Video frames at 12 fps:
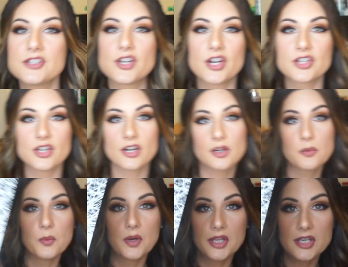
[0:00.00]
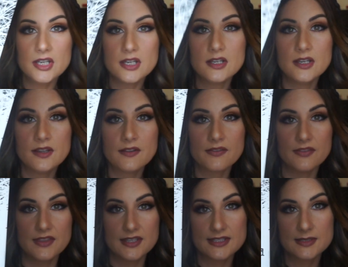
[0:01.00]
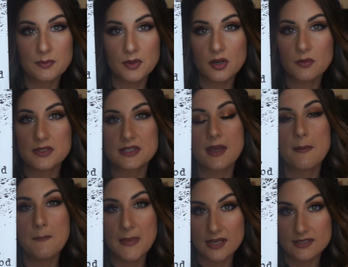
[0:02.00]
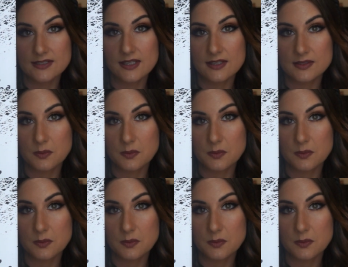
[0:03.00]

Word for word: Dark, Dark Wood. This book was amazing as